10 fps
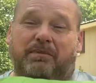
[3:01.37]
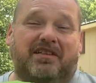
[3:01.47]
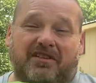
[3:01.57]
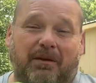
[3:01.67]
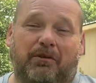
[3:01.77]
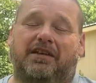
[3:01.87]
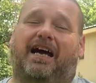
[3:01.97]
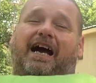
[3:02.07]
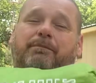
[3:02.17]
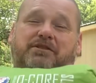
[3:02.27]
to be
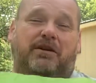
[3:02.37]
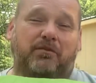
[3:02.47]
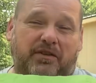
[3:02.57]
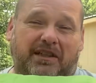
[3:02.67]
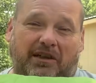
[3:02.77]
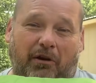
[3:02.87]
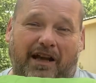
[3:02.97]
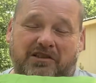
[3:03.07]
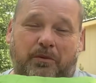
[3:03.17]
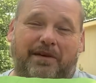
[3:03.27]
summertime, so I don't think the
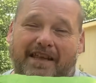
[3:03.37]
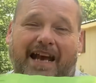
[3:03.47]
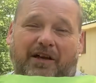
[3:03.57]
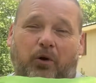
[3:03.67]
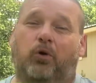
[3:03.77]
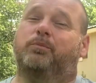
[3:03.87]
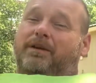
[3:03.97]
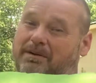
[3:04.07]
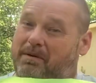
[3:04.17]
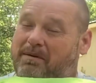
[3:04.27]
ground's going to be that cold,
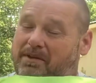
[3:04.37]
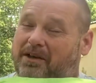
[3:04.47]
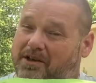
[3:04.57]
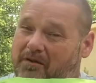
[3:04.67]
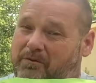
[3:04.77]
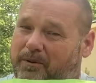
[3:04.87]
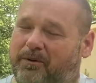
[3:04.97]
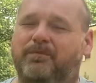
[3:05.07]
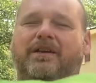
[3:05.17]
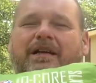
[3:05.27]
but it may be uncomfortable.